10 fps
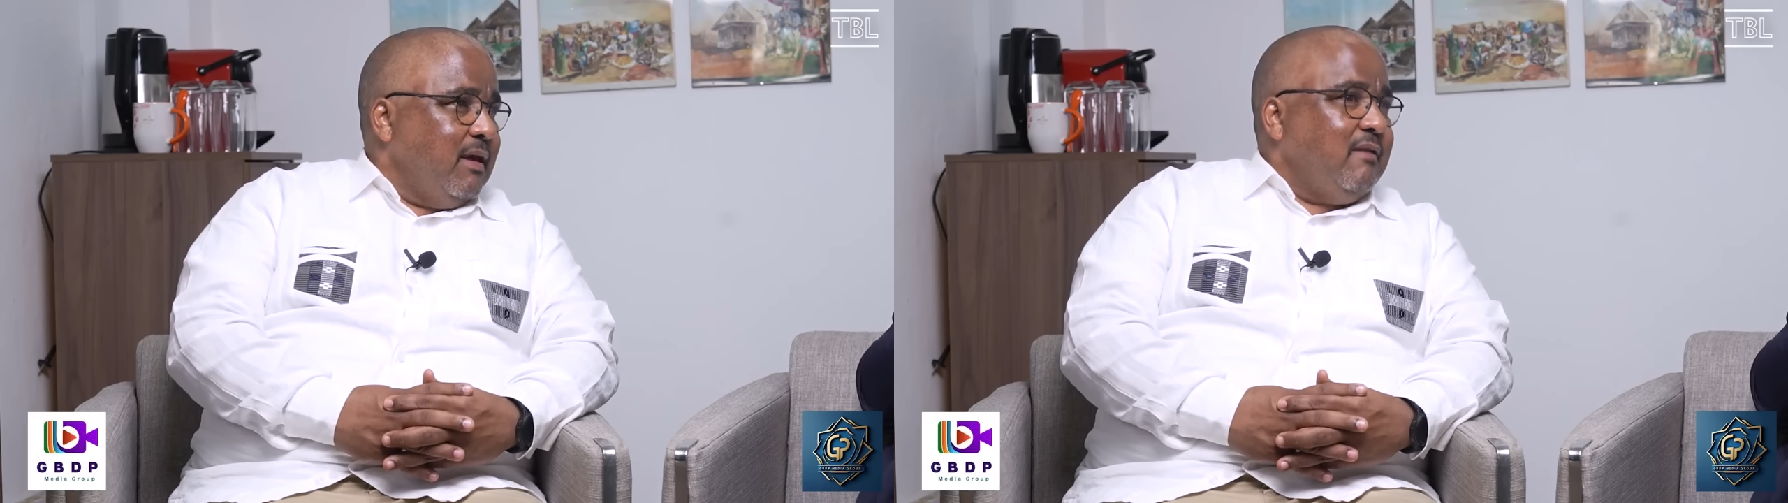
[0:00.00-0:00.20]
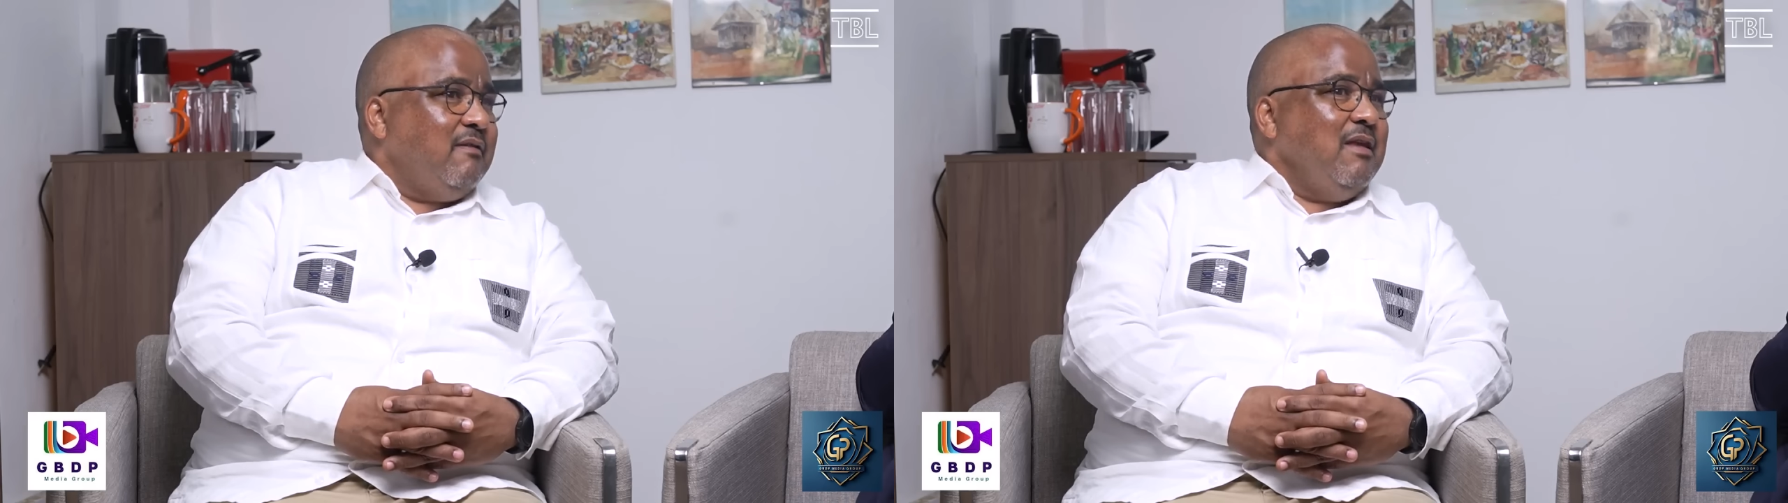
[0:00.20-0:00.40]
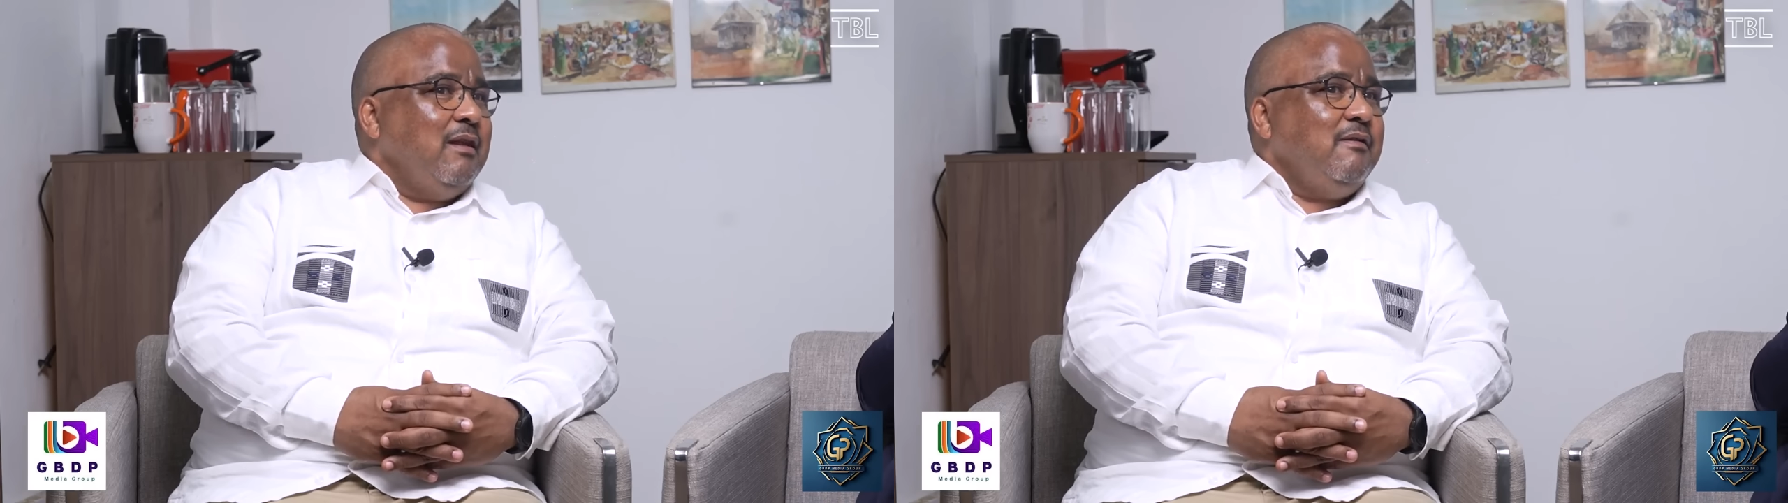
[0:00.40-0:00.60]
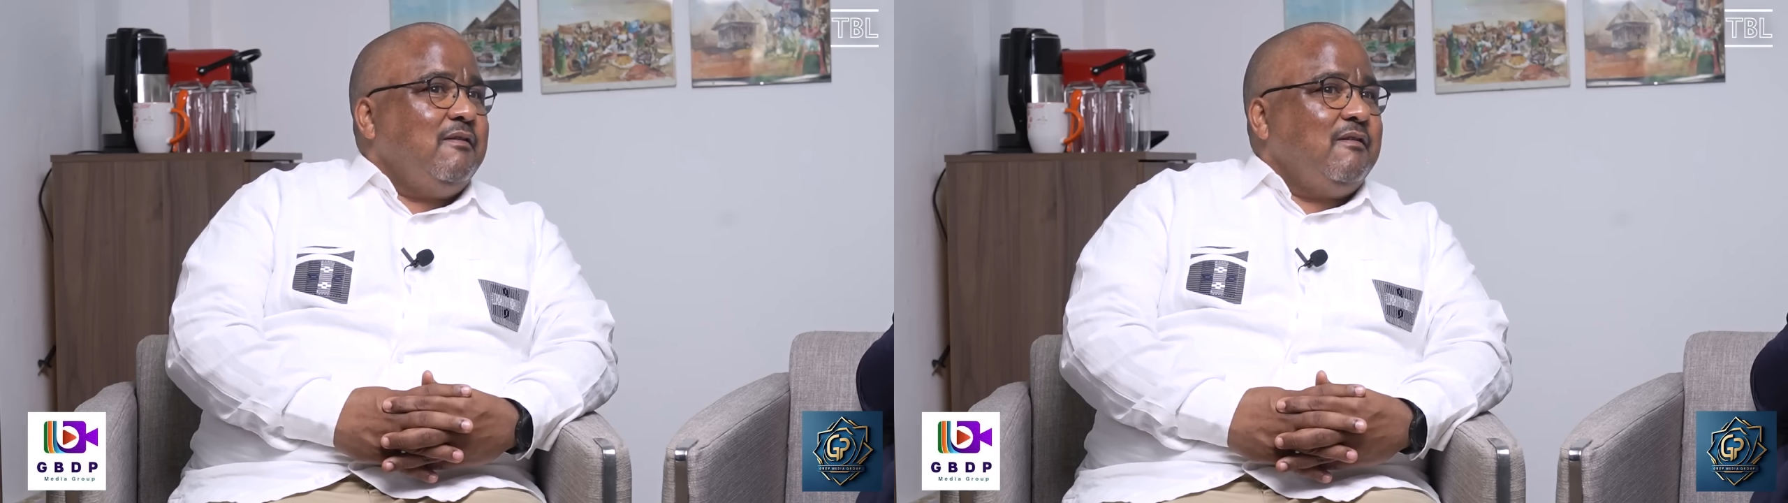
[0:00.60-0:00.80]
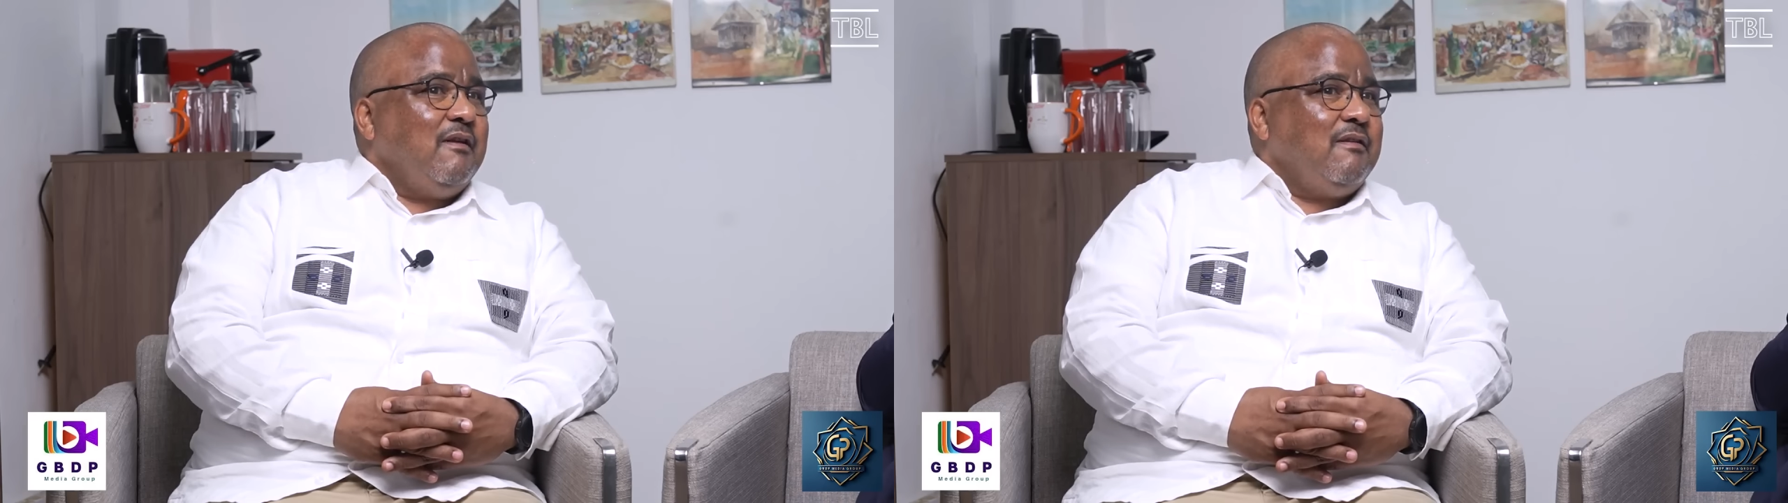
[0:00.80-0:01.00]
It's nearly
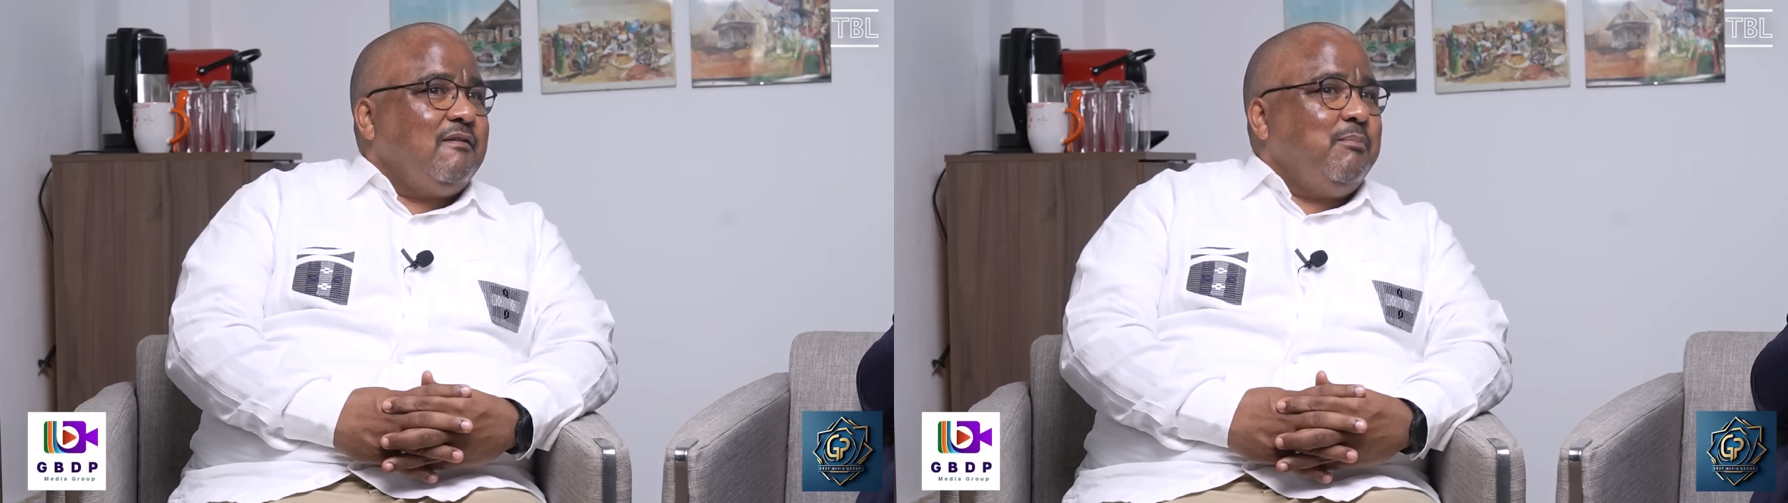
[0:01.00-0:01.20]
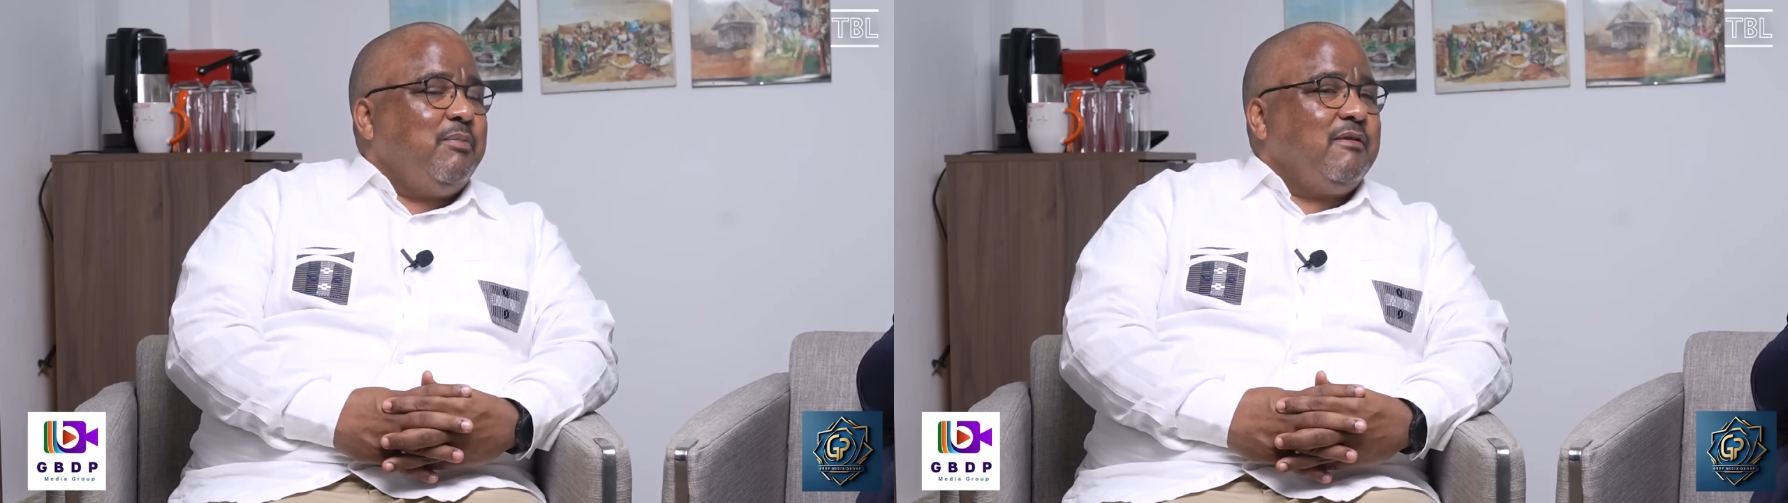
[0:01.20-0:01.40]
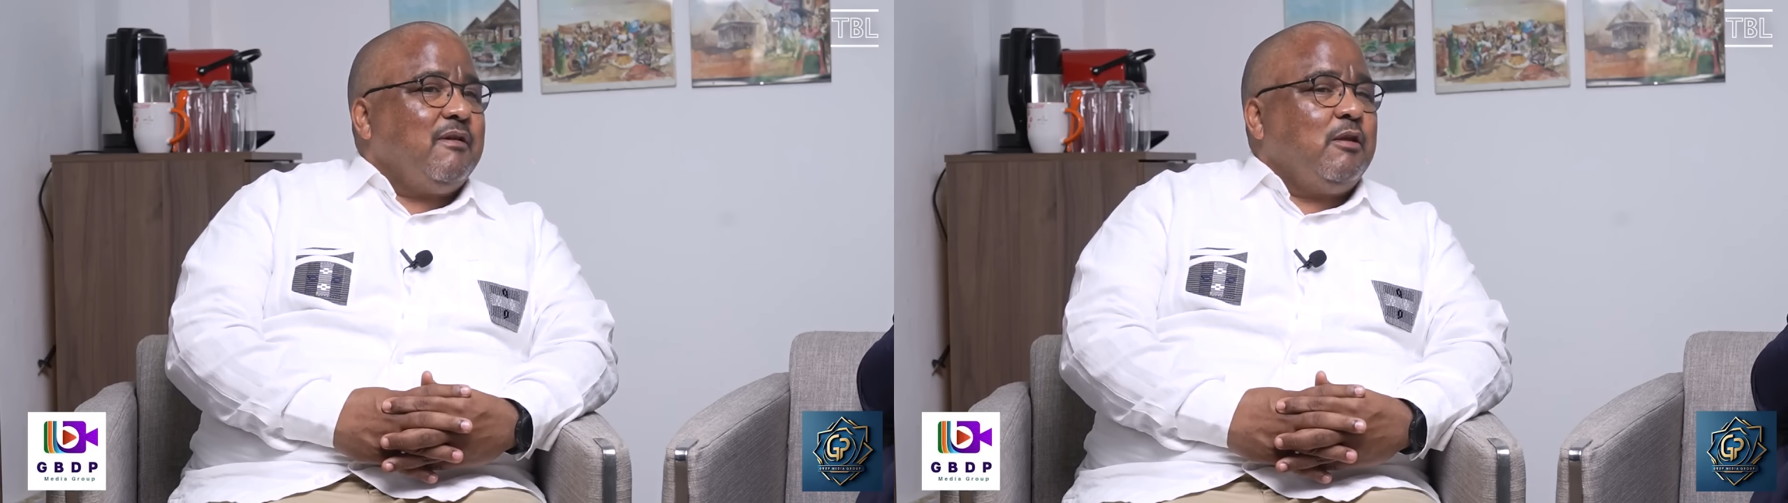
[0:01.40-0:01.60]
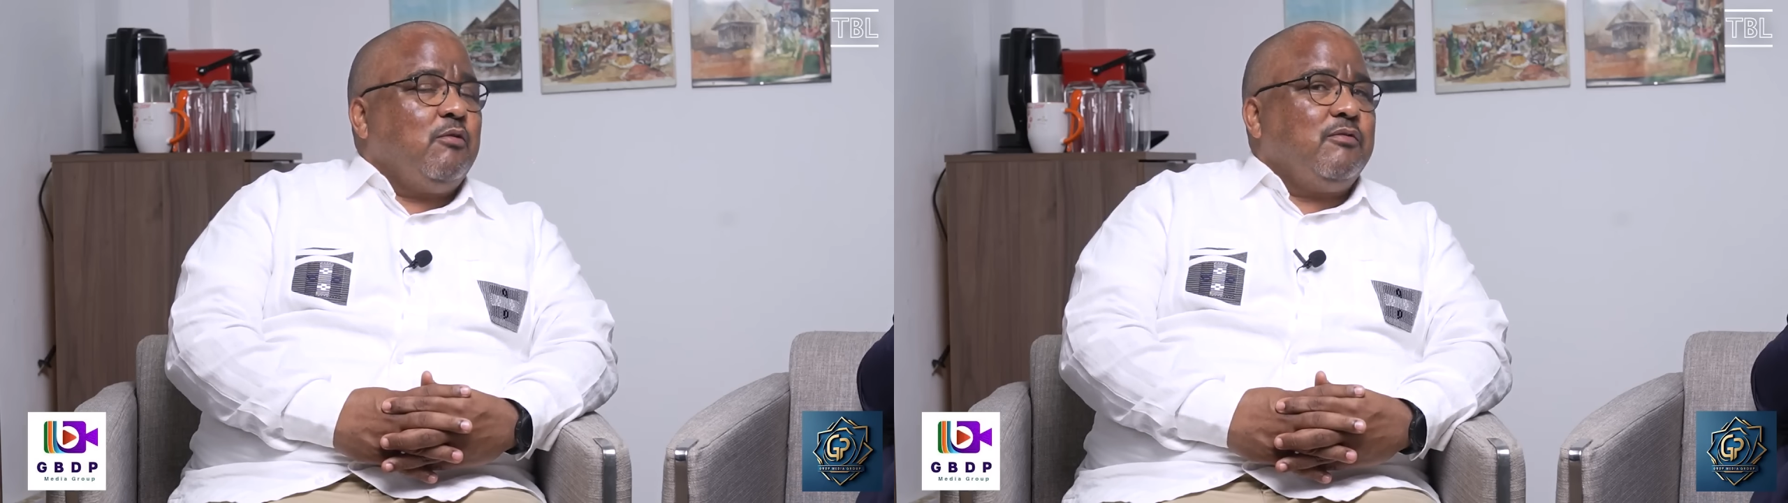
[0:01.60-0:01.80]
60%